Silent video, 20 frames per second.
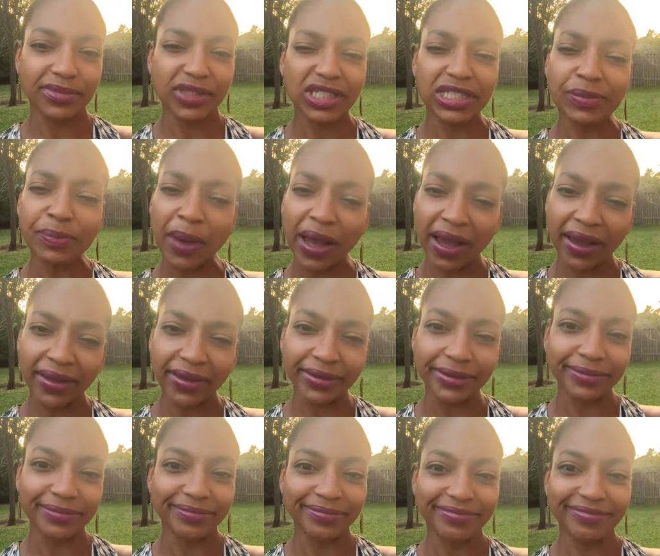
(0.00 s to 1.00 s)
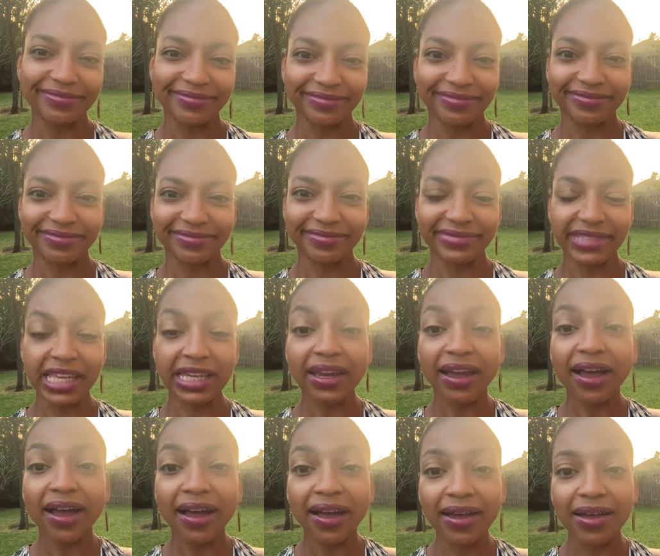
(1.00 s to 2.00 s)
smile, and
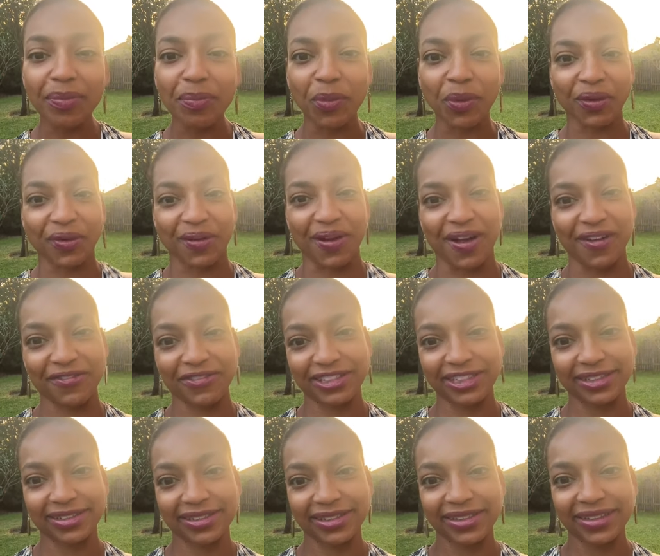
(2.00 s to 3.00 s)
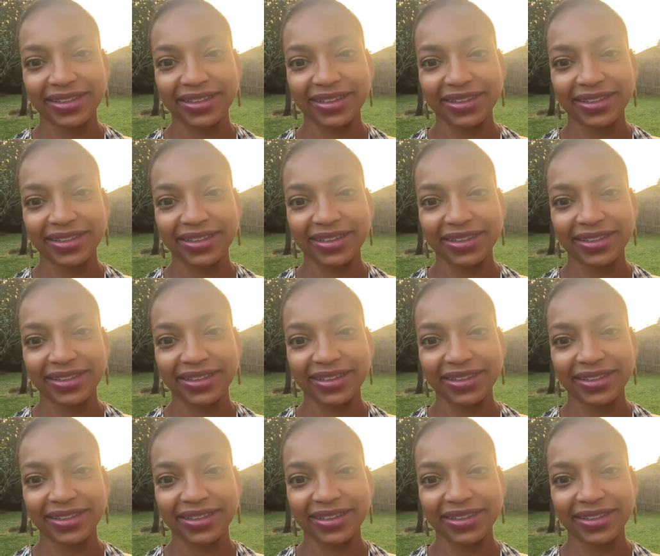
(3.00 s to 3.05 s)
hug more often.